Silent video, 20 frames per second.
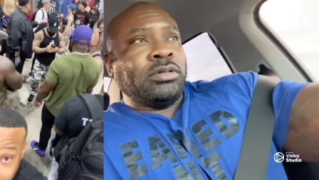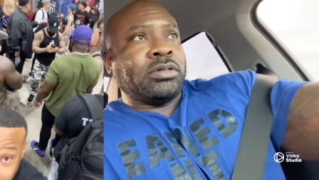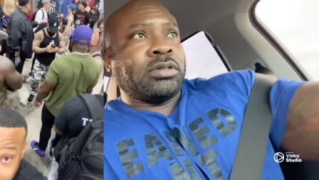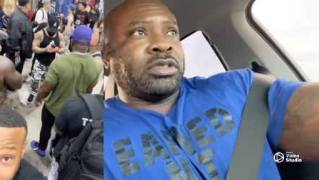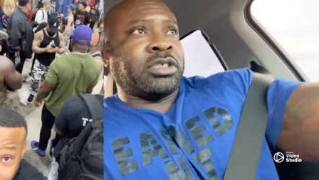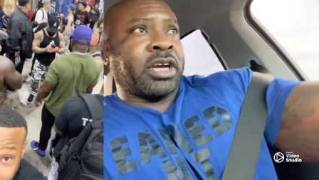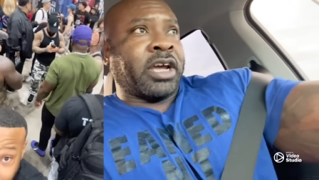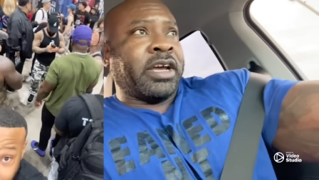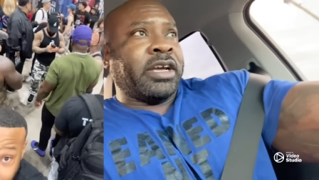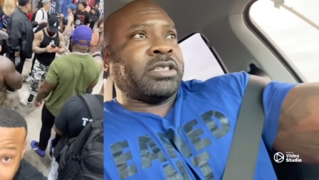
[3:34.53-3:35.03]

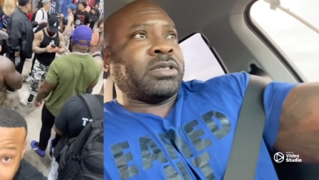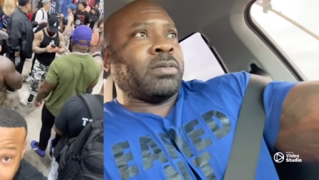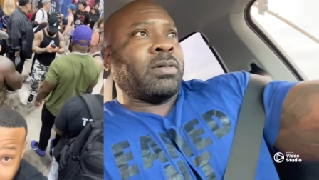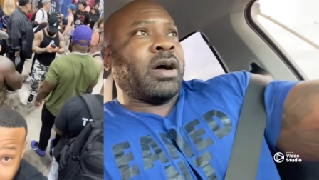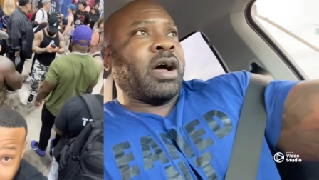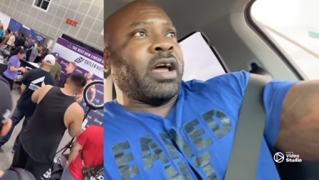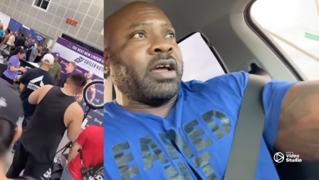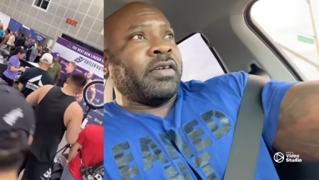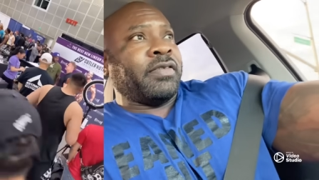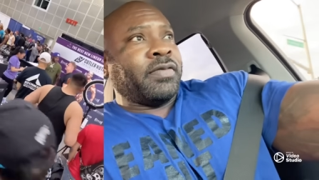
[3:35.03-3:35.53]
Jay's
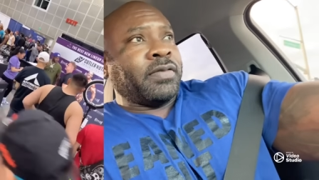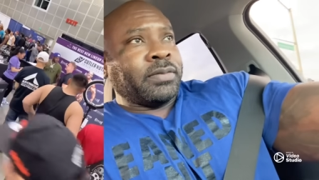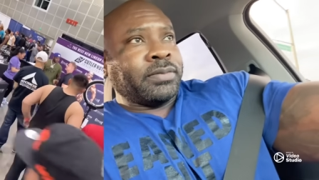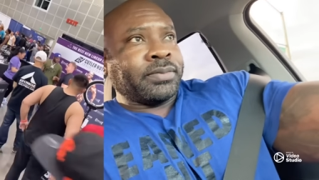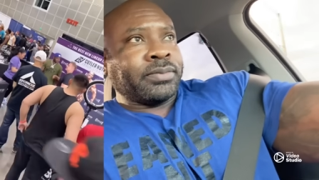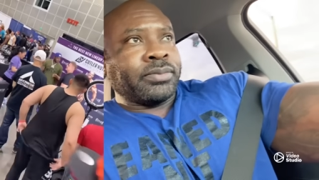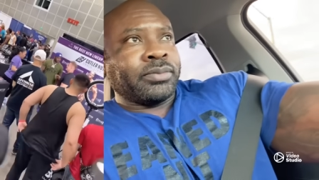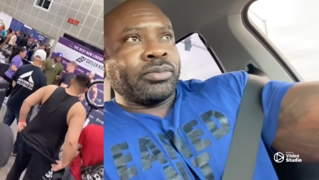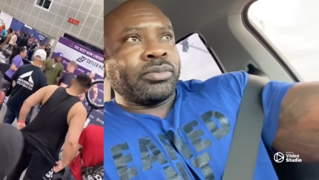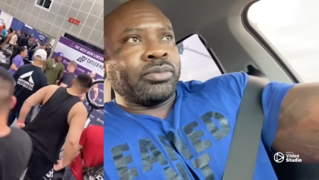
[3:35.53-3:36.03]
wife,
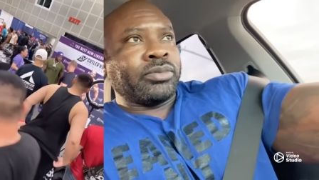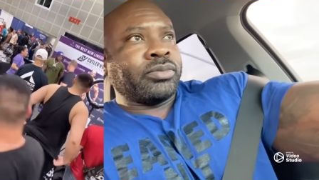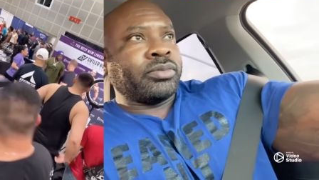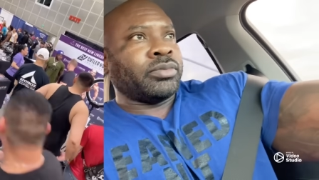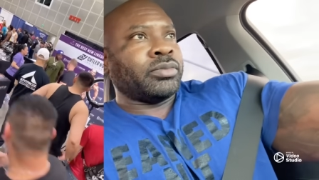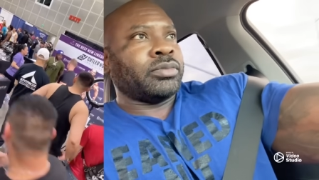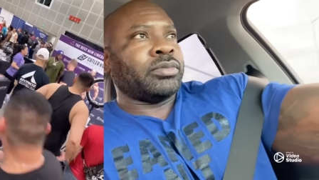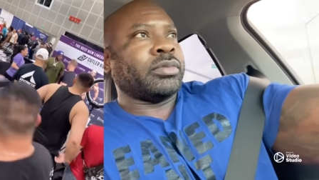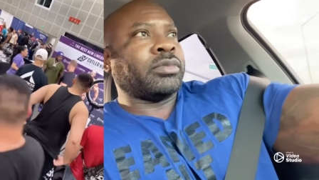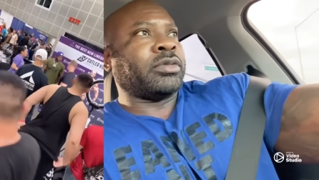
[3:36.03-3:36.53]

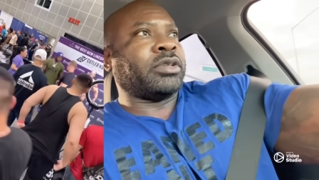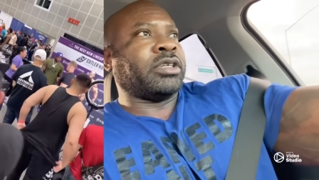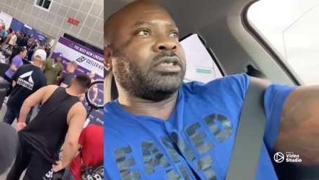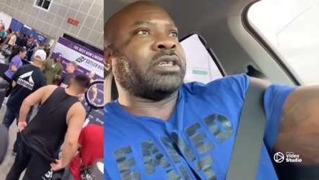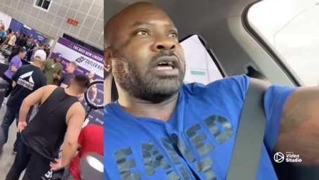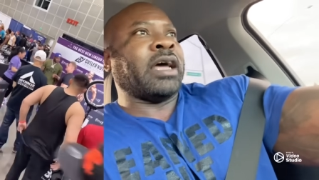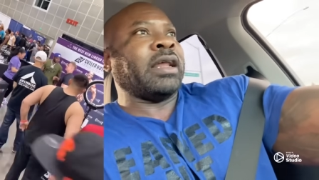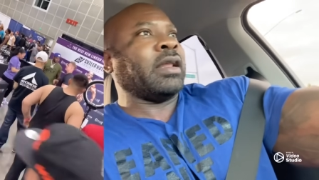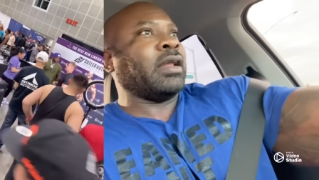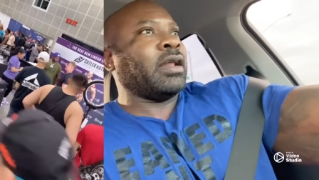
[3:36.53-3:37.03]
because
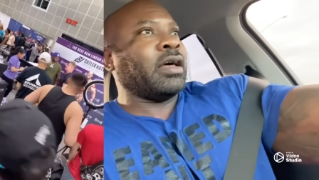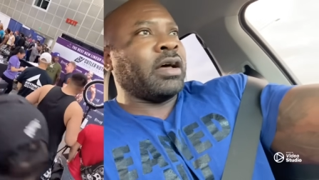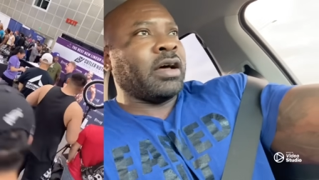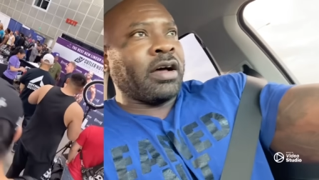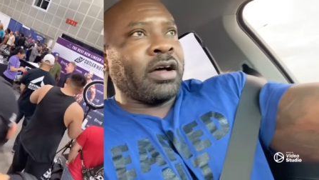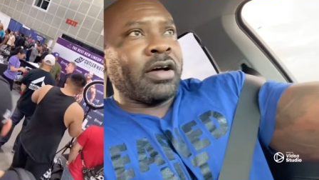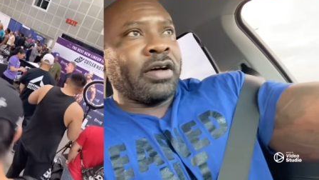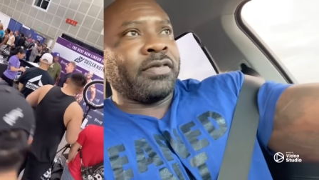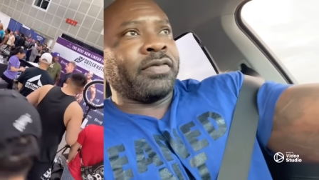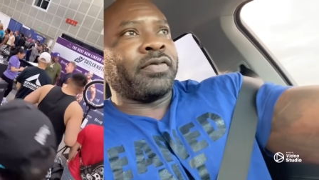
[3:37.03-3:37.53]
I
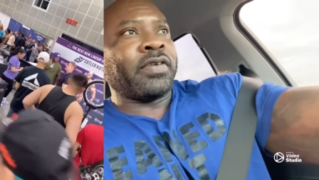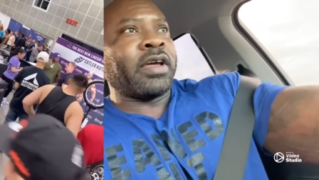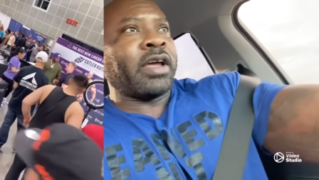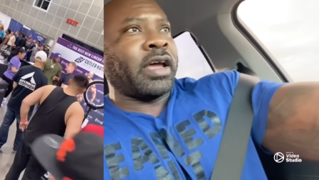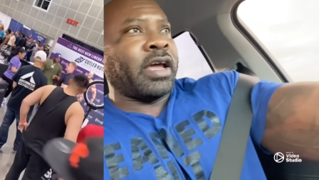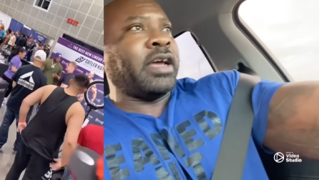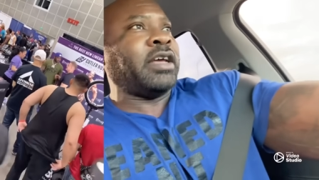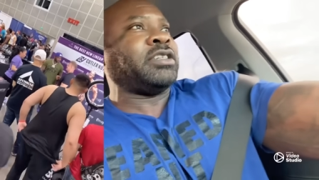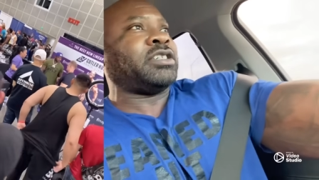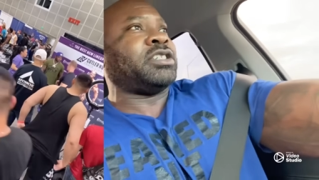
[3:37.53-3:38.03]
love
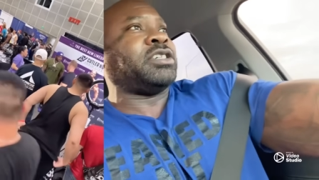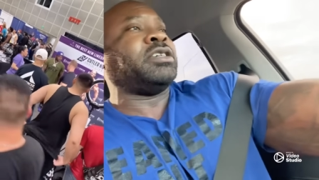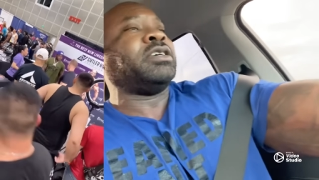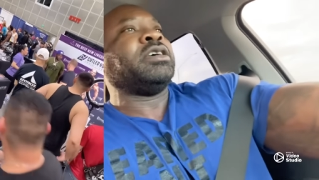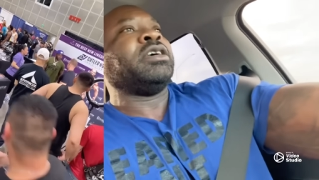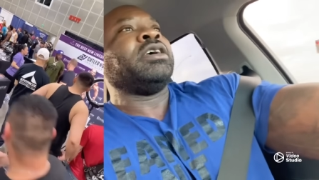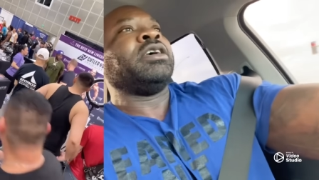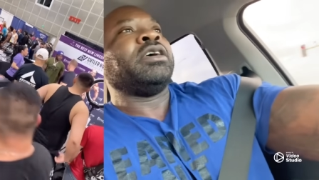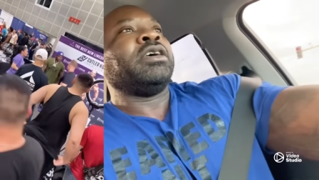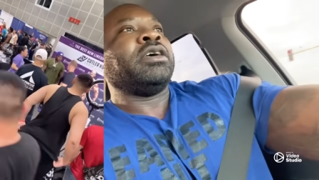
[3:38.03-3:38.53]
Angie.
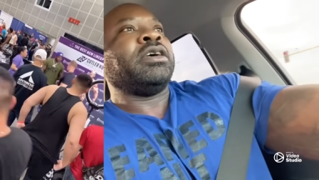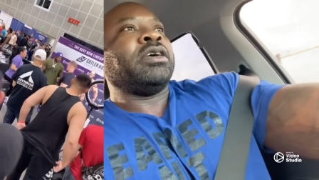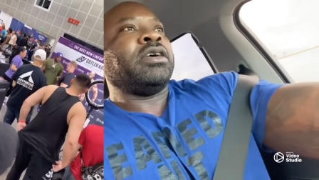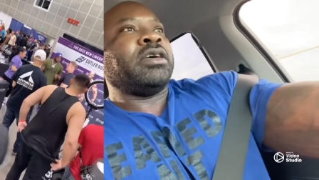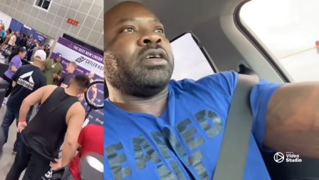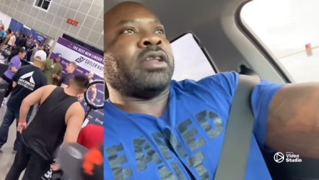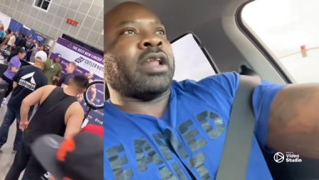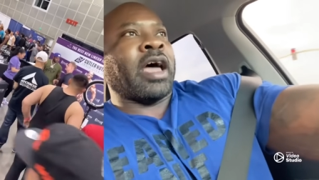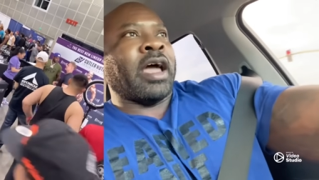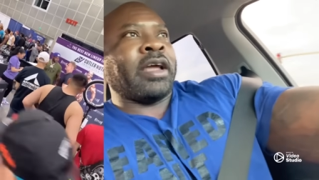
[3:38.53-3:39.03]

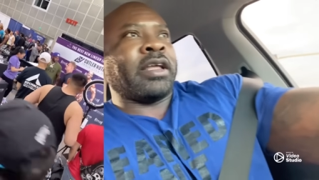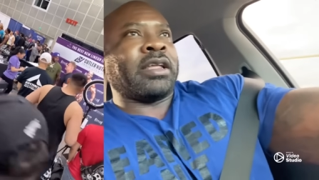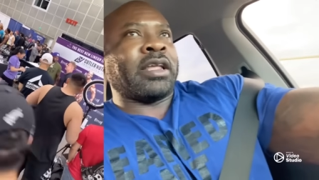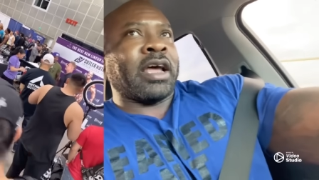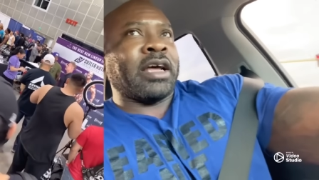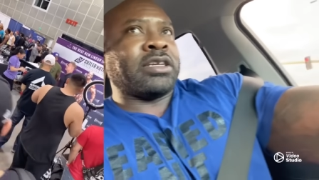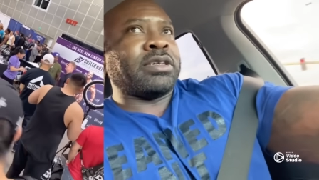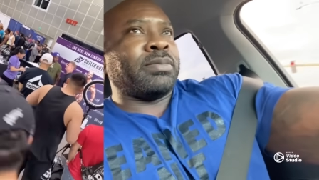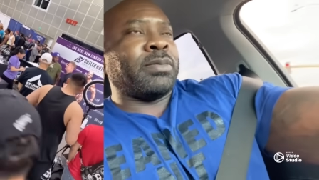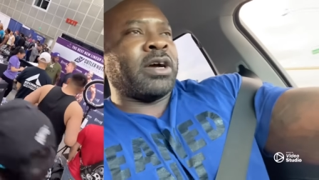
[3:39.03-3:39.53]
Like
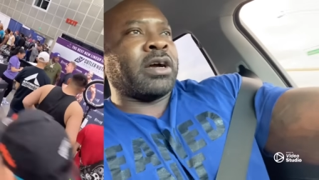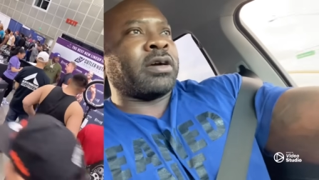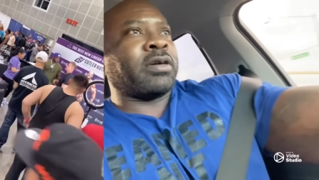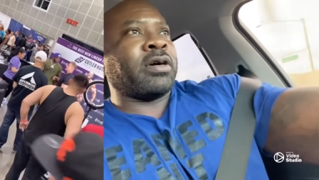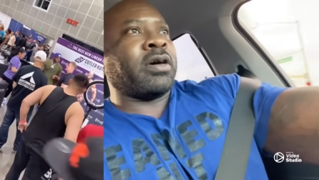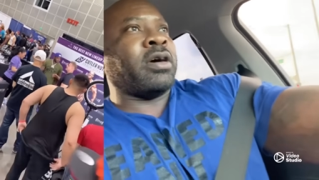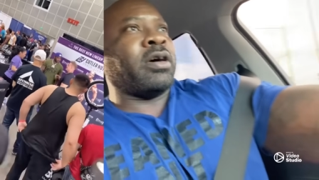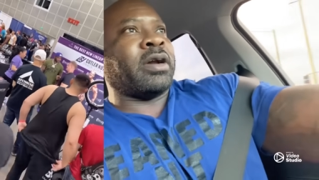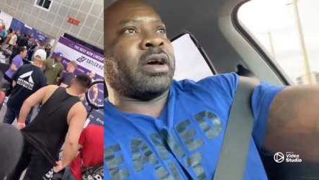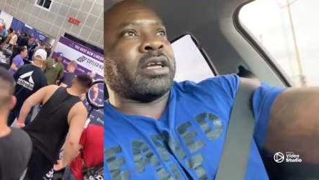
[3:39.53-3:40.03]
that's my
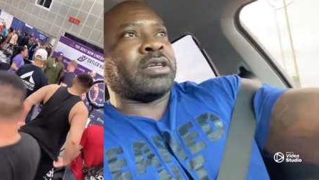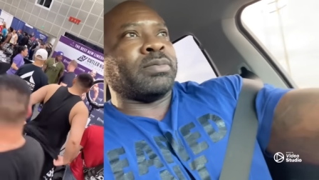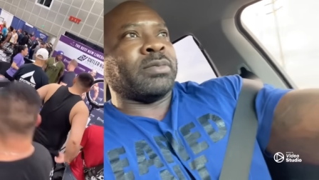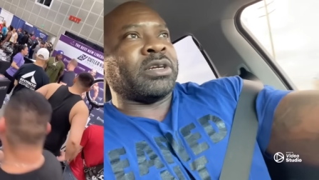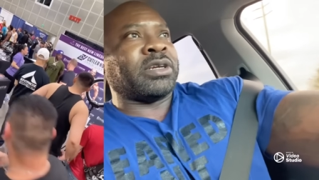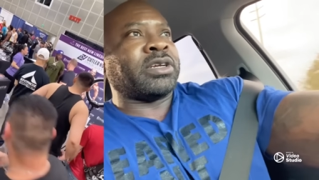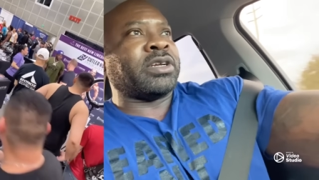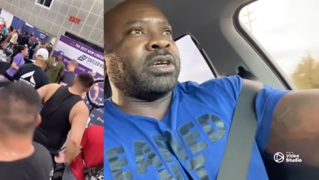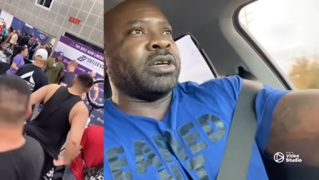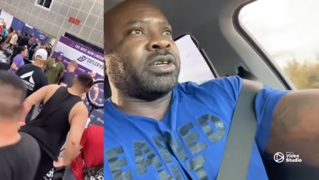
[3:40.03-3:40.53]
girl, that's my
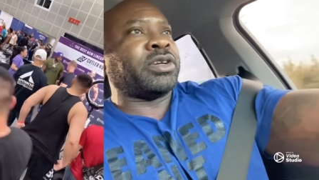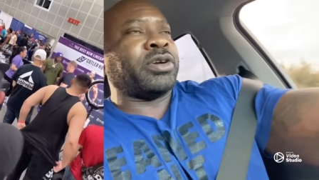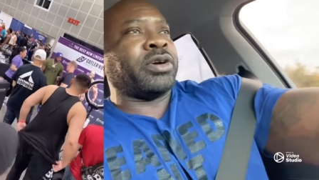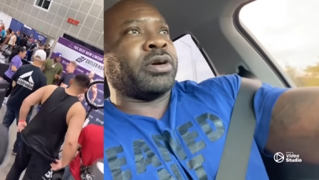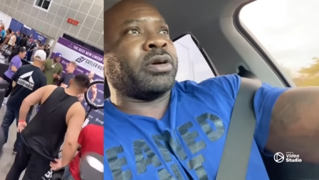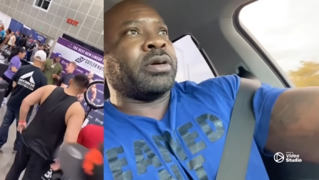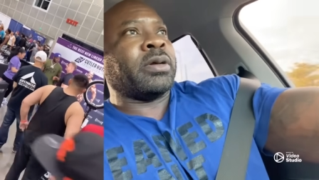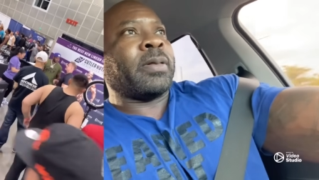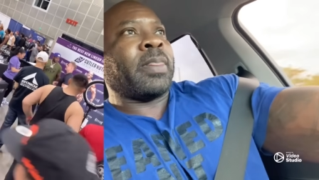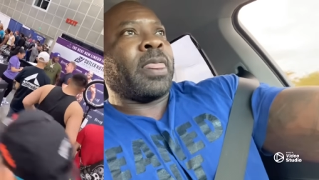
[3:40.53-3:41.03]

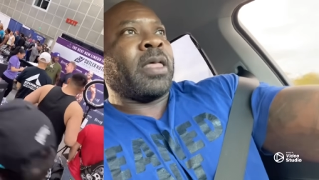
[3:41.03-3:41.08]
sister.